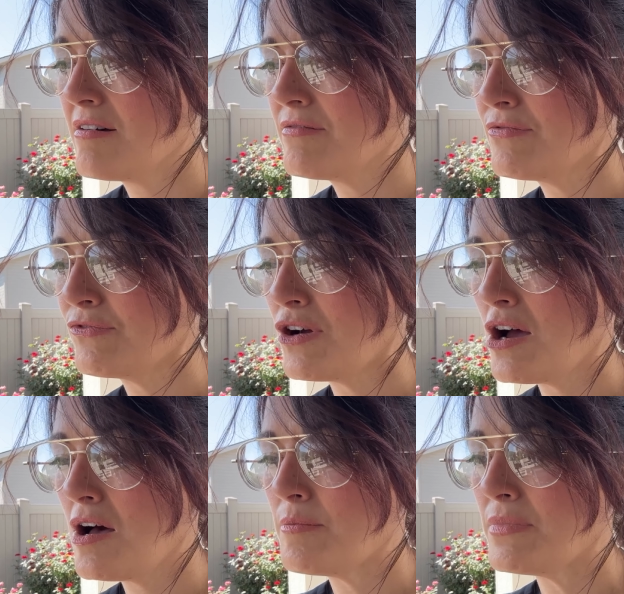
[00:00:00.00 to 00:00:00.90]

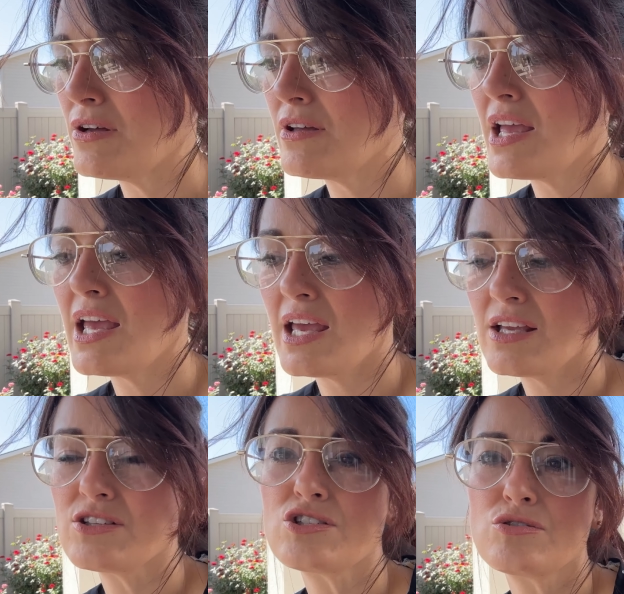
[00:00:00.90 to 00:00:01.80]
from egg
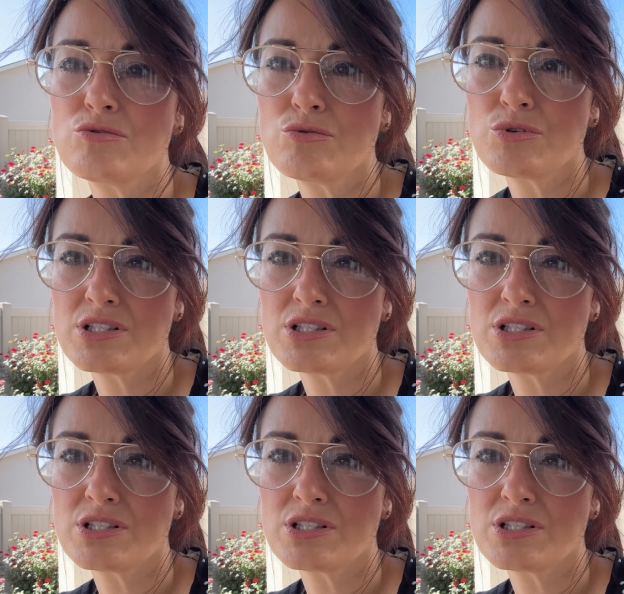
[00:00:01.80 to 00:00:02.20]
to